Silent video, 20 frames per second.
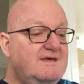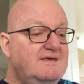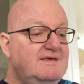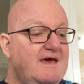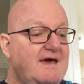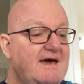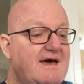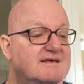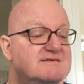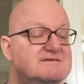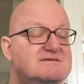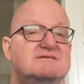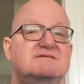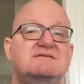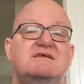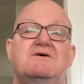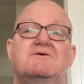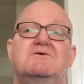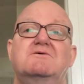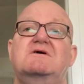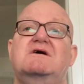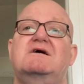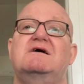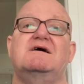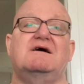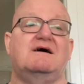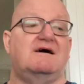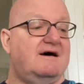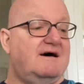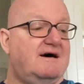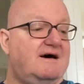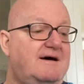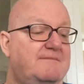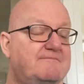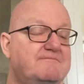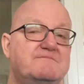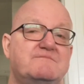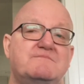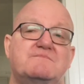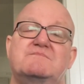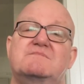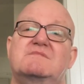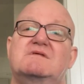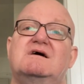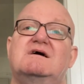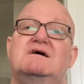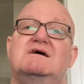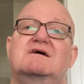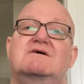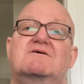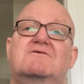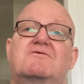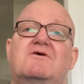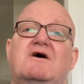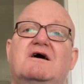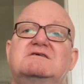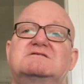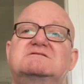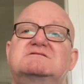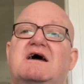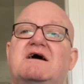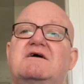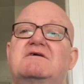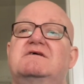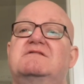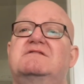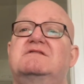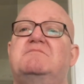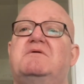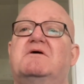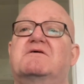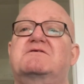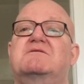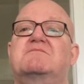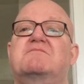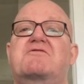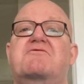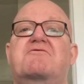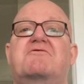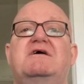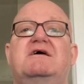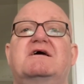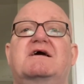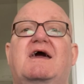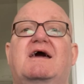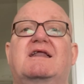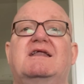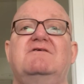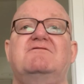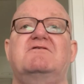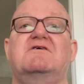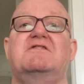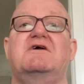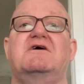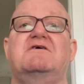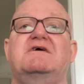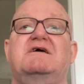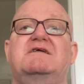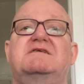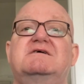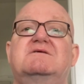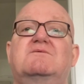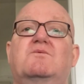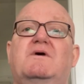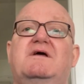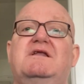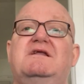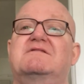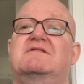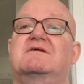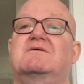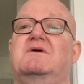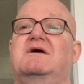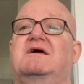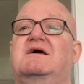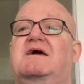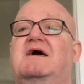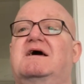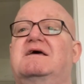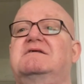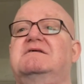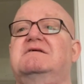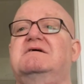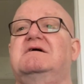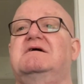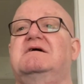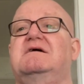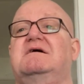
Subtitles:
Yeah, Stoke, right down in the bottom three again, even though they did win at the weekend.